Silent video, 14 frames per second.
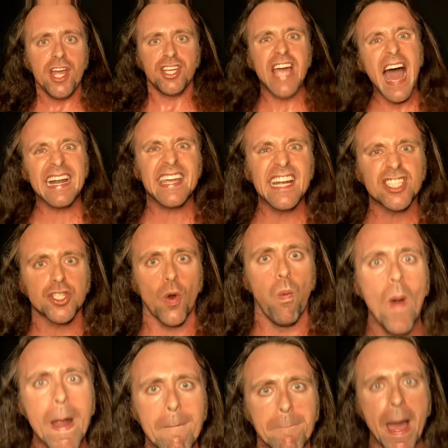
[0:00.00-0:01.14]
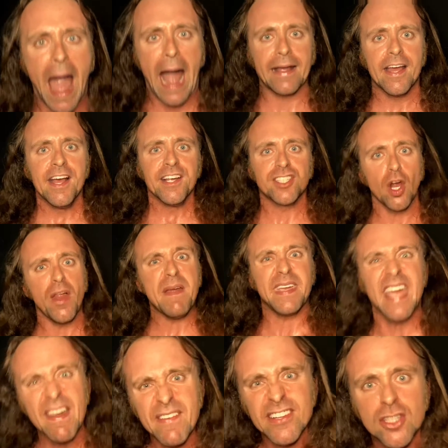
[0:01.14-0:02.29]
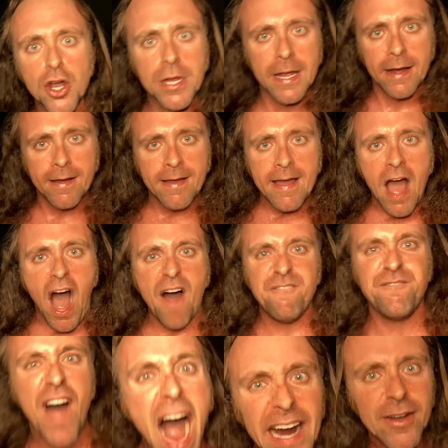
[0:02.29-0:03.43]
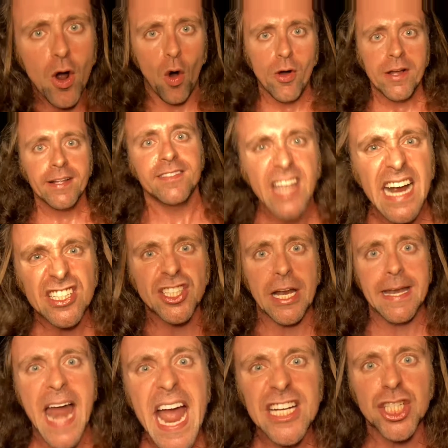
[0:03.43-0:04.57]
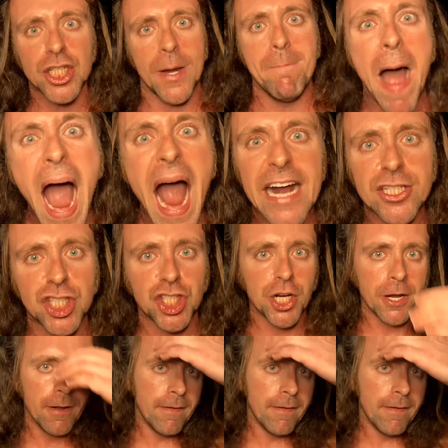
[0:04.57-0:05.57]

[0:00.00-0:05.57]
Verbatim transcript: Gotta get your win back so they give it to you. A final destination match.